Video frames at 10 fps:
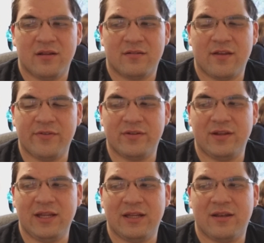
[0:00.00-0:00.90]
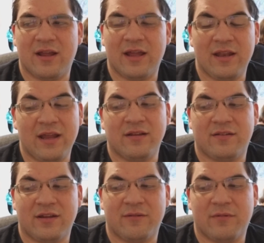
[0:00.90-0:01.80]
17 and
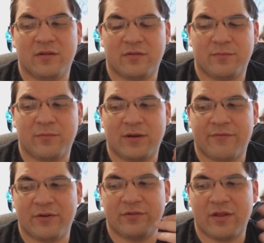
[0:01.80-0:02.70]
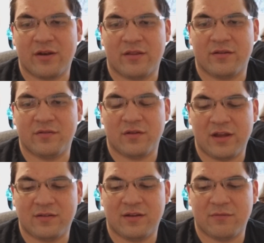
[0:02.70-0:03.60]
18, because when I first thought of this,
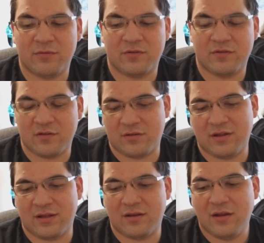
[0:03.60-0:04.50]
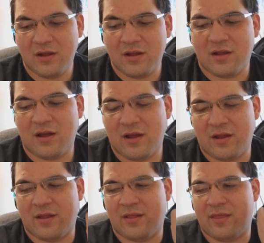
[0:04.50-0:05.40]
18 was still in.
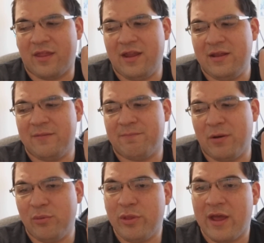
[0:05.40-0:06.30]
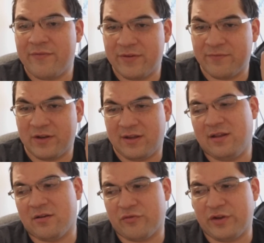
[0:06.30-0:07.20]
They both have infinite
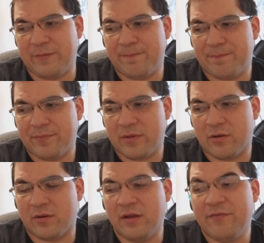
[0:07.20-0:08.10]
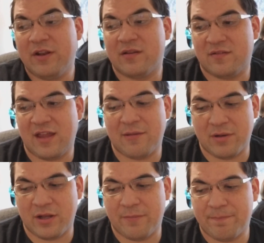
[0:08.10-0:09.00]
energy, or infinite
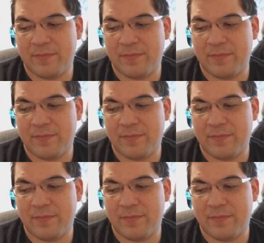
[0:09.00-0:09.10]
stamina.